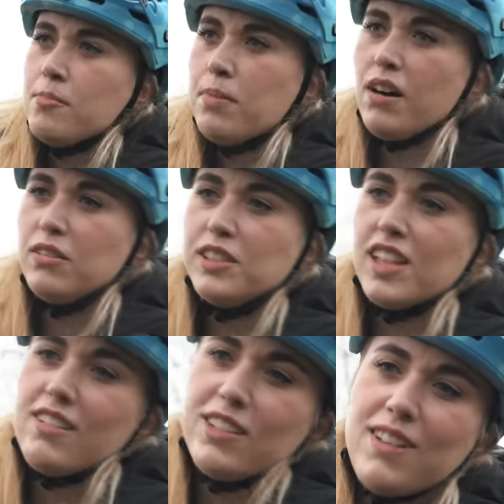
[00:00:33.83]
but also
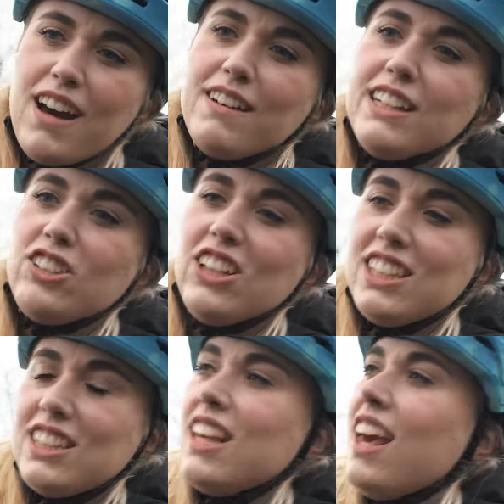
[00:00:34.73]
as well it
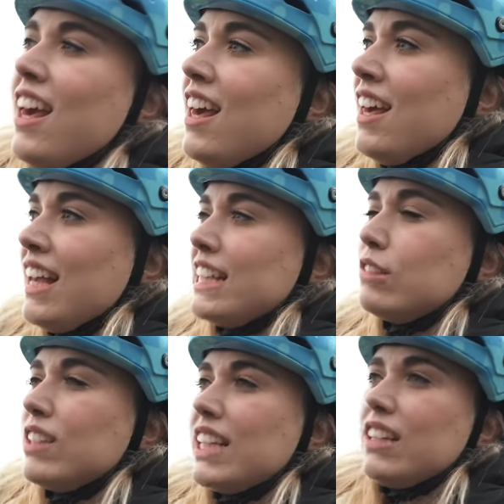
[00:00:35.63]
just is
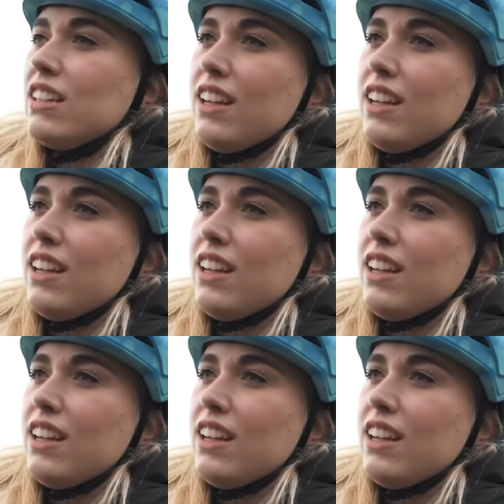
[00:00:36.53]
really good,